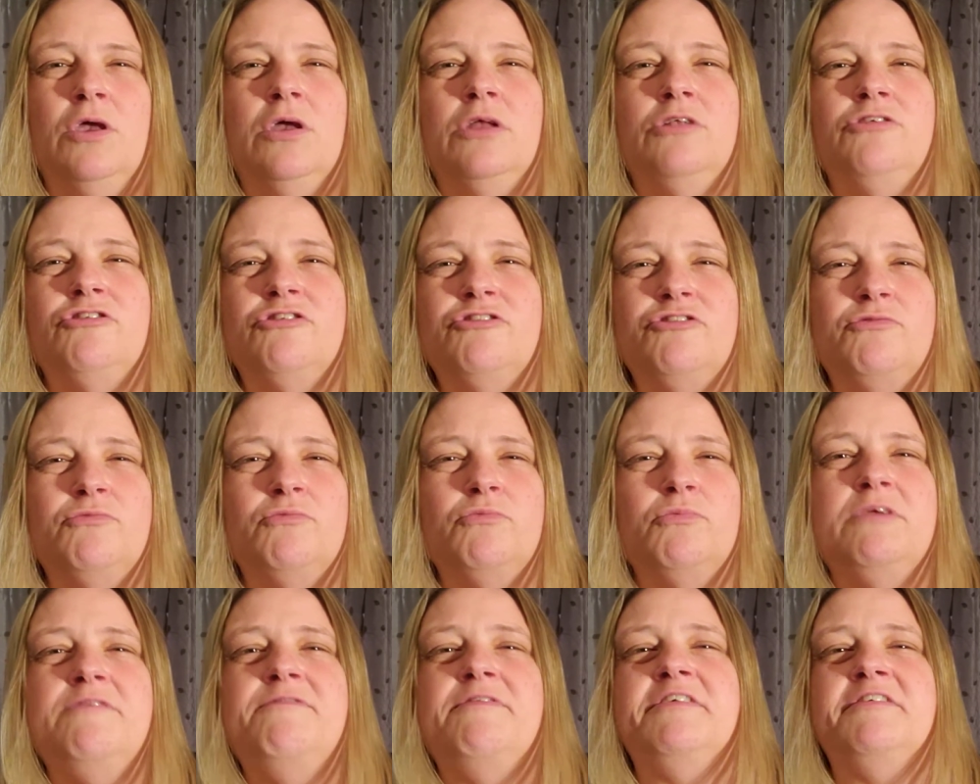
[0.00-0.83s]
just
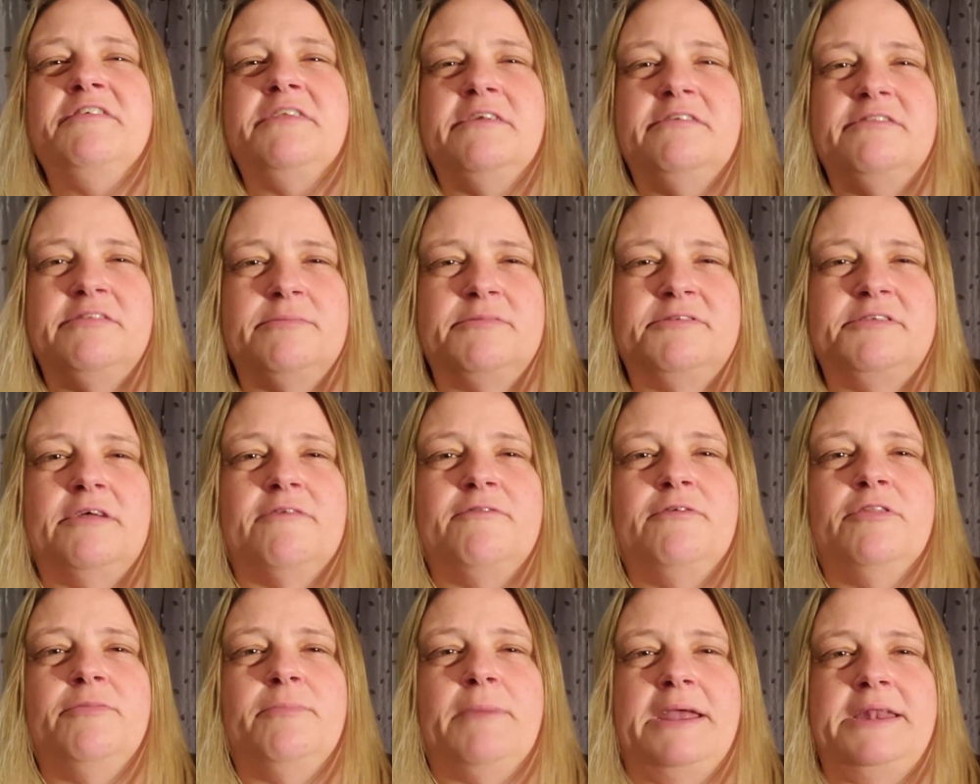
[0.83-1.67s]
revisiting some
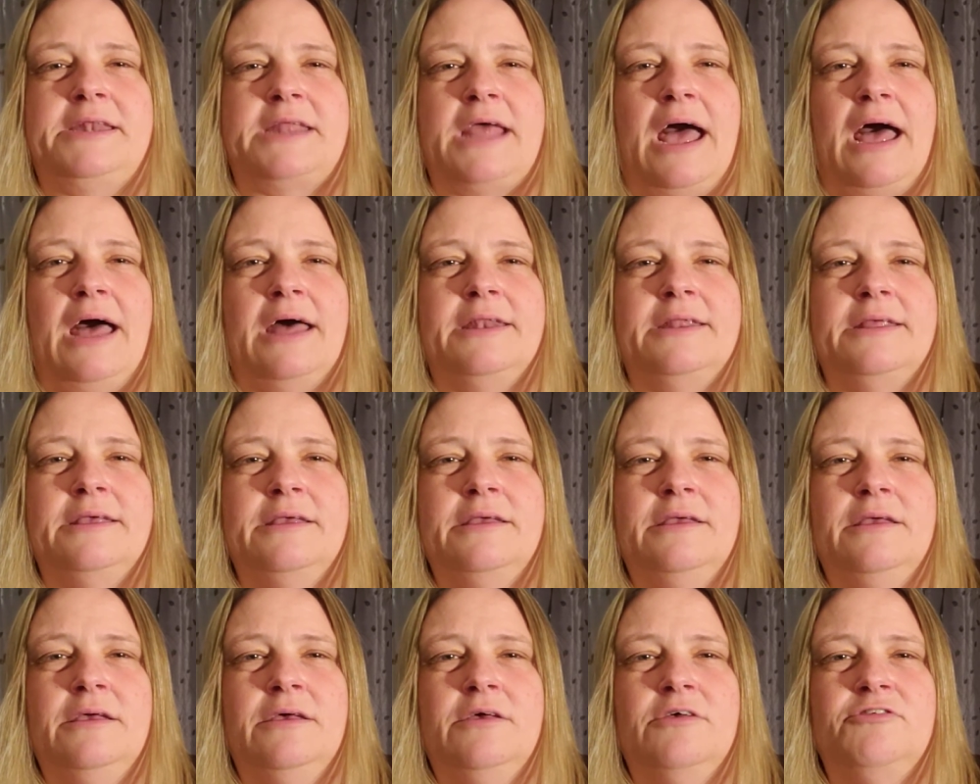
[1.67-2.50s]
stuff with my dad.
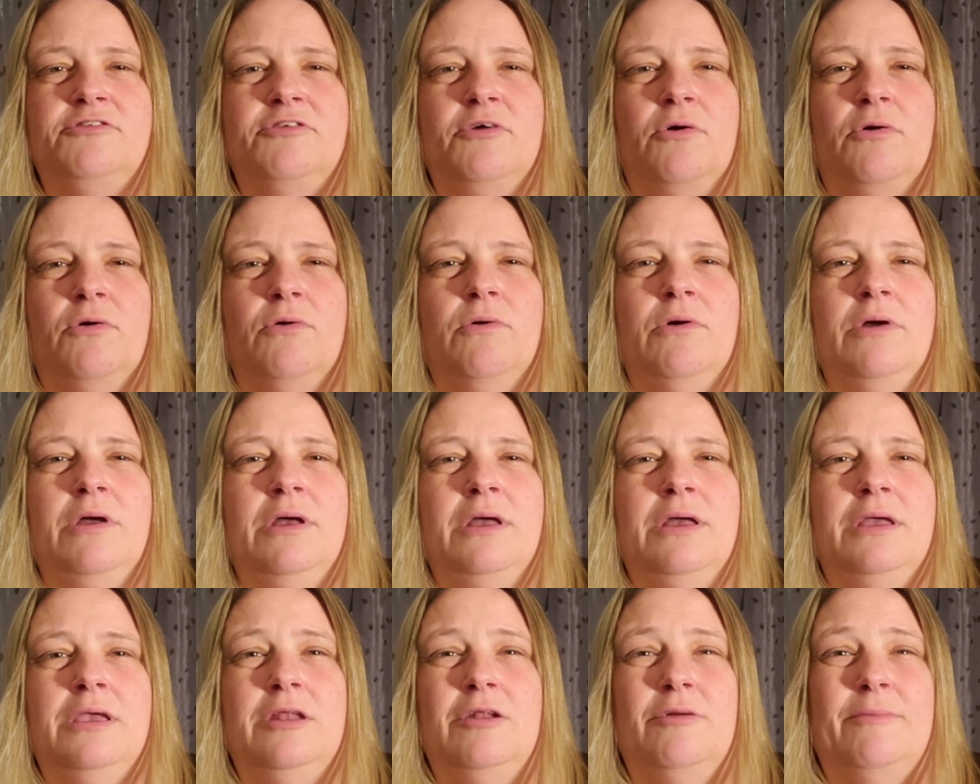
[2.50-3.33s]
So,
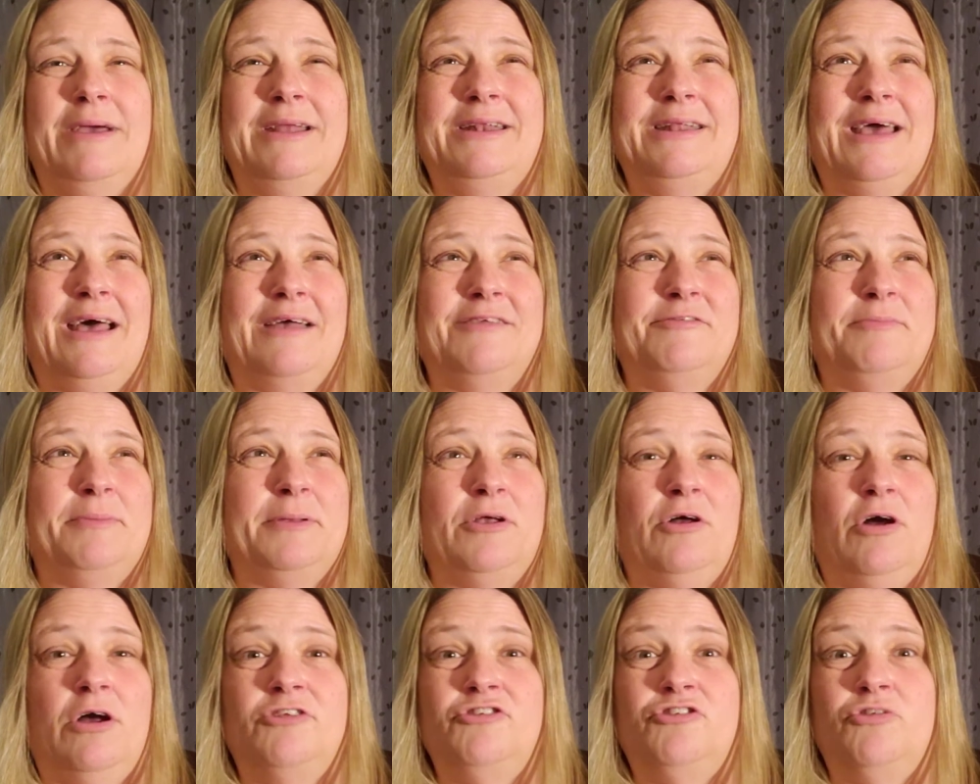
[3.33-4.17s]
my dad's been
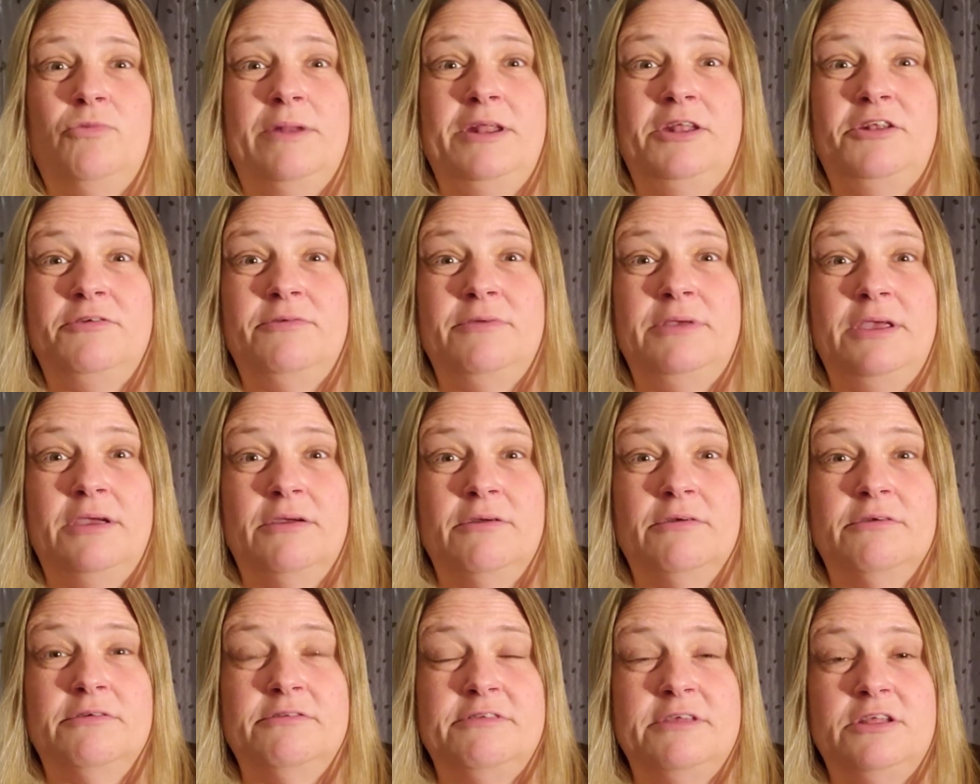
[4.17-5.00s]
gone 22
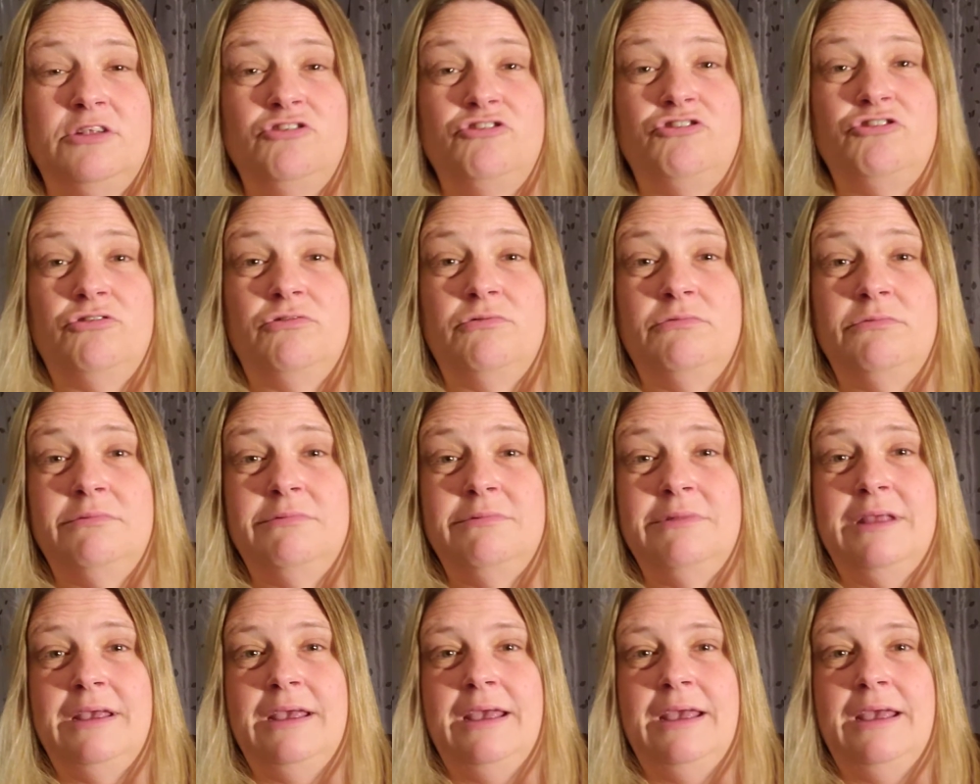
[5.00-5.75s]
years in June.